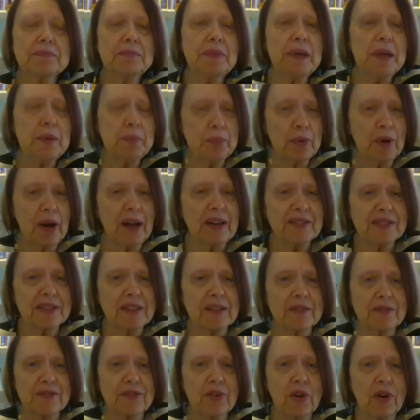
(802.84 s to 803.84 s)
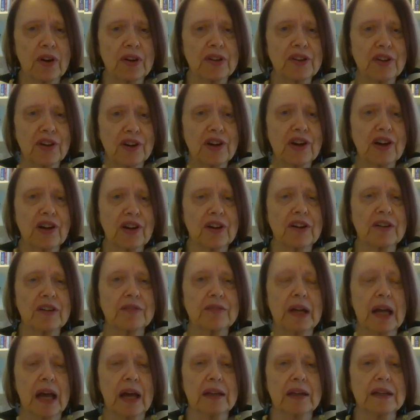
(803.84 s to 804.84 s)
be present for your current
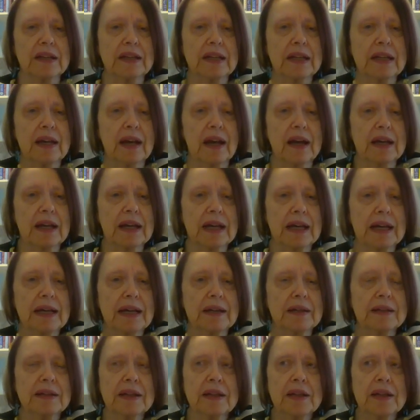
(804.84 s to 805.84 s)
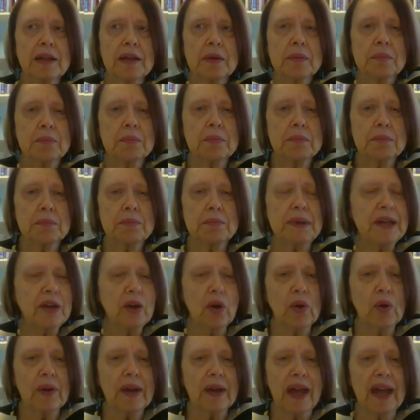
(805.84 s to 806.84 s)
reality.
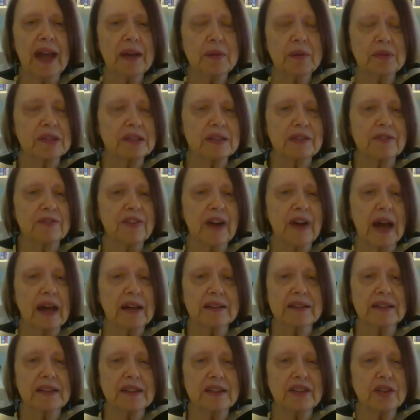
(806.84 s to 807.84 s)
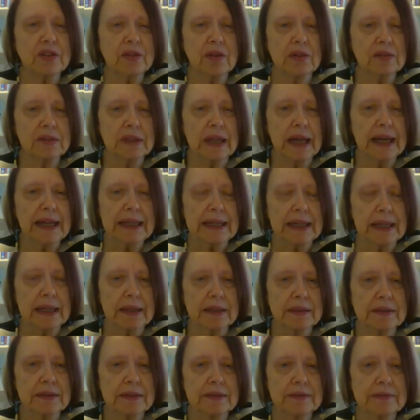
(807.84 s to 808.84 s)
Be okay with the fact that you don't like
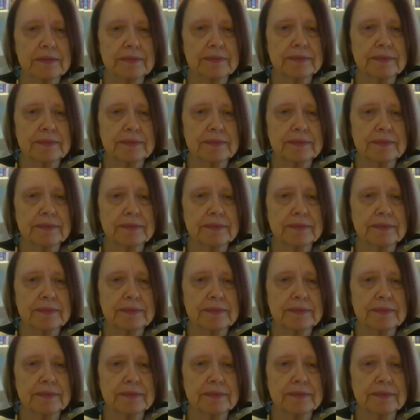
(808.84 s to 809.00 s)
it.